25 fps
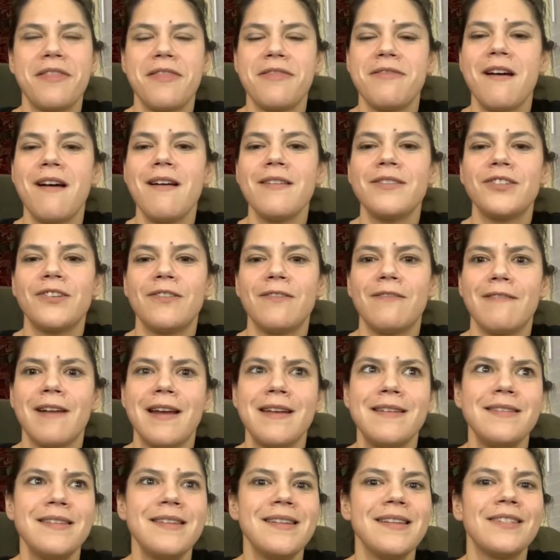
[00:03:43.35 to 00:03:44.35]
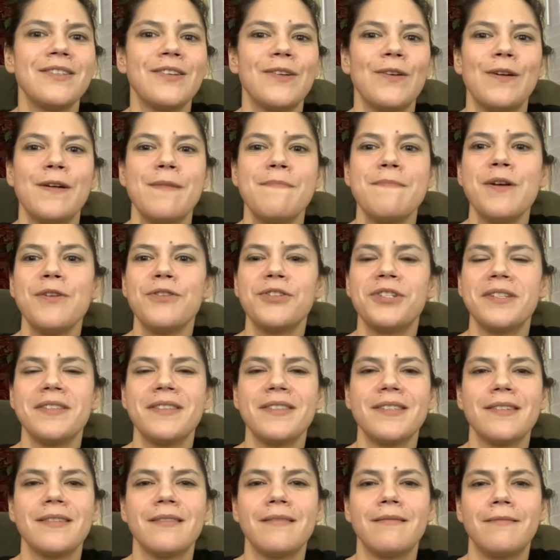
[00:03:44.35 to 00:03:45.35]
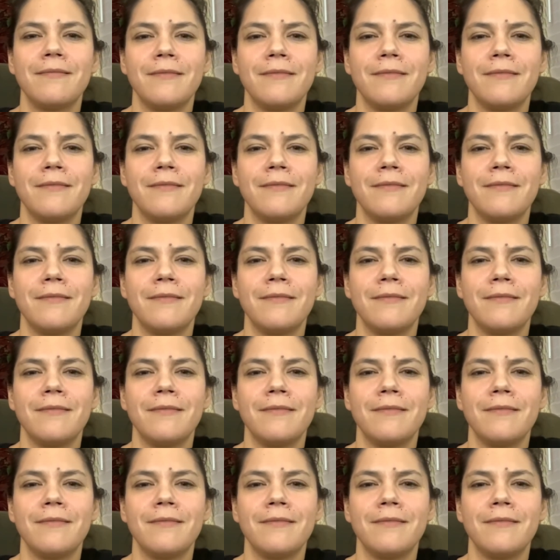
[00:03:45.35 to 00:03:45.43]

thoughts or ideas or emotions,